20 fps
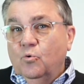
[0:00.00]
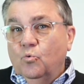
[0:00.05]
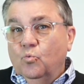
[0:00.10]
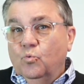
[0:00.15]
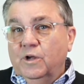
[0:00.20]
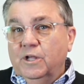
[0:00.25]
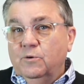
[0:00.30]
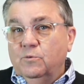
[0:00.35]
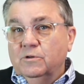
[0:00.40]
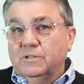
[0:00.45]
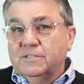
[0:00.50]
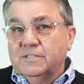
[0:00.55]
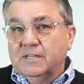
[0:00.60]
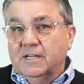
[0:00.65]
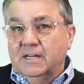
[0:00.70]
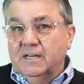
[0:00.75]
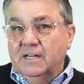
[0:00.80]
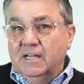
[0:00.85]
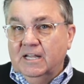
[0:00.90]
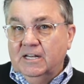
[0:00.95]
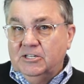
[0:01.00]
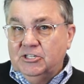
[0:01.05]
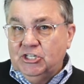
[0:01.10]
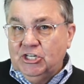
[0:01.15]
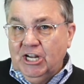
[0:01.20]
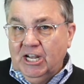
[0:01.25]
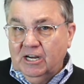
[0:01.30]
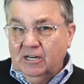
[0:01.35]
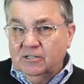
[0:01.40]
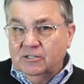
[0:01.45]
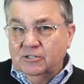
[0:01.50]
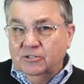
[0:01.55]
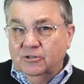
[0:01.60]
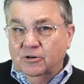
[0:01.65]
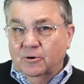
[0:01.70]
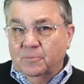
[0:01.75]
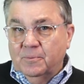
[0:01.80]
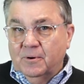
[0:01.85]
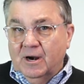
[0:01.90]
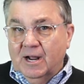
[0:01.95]
we will send a check to
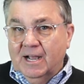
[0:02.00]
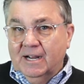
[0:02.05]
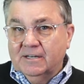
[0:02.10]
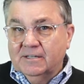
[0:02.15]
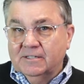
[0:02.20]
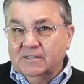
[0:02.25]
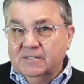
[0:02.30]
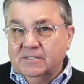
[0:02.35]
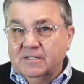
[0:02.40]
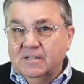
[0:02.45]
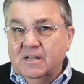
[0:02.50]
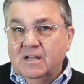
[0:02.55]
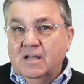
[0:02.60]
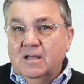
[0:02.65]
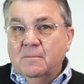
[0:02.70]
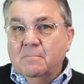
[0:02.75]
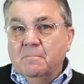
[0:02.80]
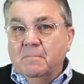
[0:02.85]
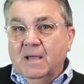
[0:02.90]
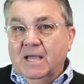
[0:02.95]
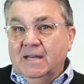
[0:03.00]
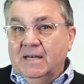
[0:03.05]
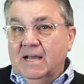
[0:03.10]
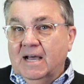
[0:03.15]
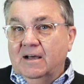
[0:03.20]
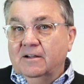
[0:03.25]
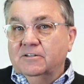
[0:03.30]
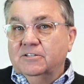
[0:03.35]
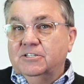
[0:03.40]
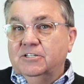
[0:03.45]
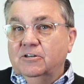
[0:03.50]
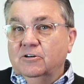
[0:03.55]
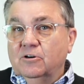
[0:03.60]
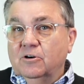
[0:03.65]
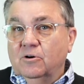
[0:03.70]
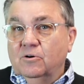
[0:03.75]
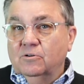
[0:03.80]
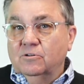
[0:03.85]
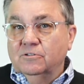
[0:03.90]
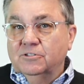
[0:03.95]
your practice made out to your
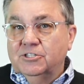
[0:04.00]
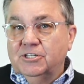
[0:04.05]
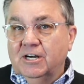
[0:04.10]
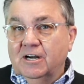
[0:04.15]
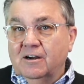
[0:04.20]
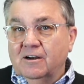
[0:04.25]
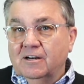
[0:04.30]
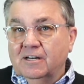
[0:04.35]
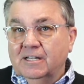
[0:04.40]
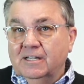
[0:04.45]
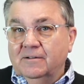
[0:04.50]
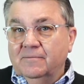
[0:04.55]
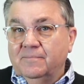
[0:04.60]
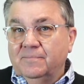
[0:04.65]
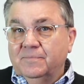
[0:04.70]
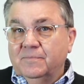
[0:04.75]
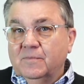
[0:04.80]
local charity.